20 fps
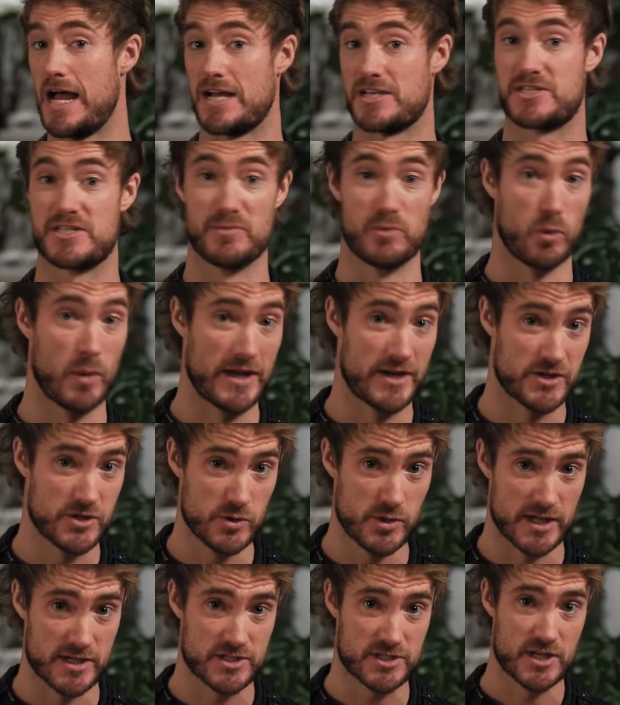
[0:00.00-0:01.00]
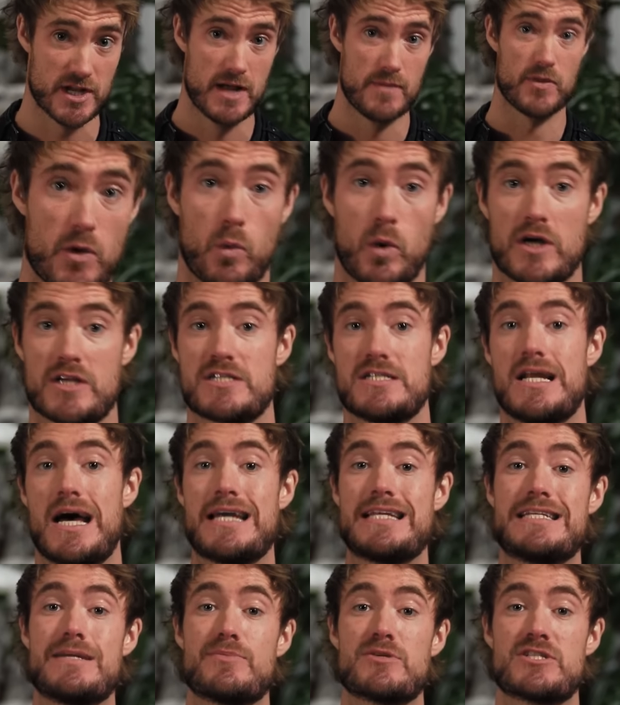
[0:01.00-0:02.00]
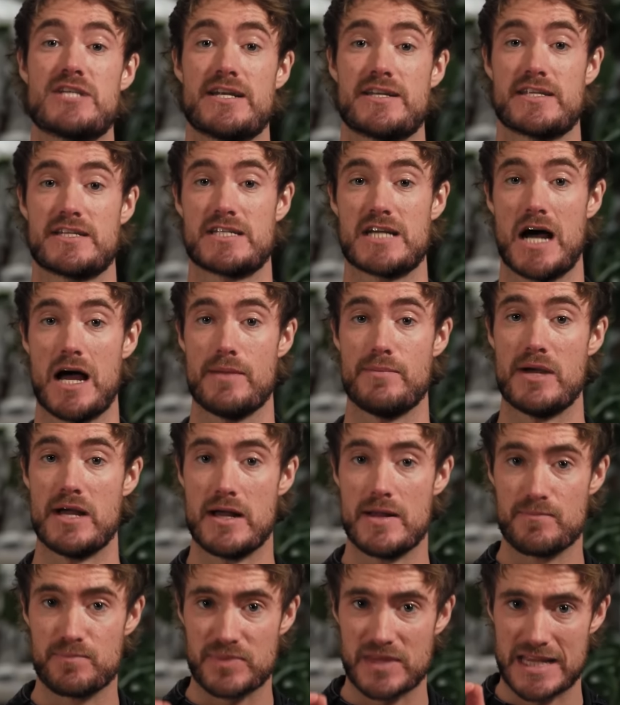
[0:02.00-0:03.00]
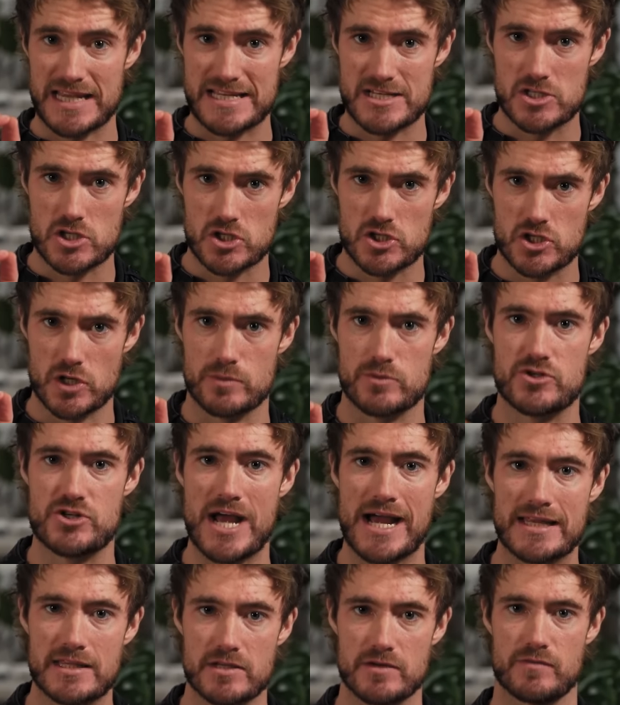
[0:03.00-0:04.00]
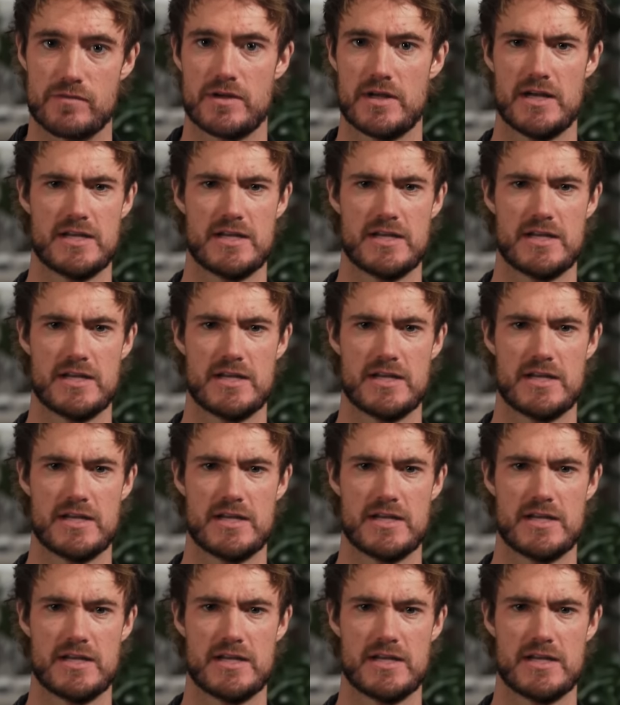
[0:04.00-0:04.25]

A simple way to do this that works 90% of the time is subjective.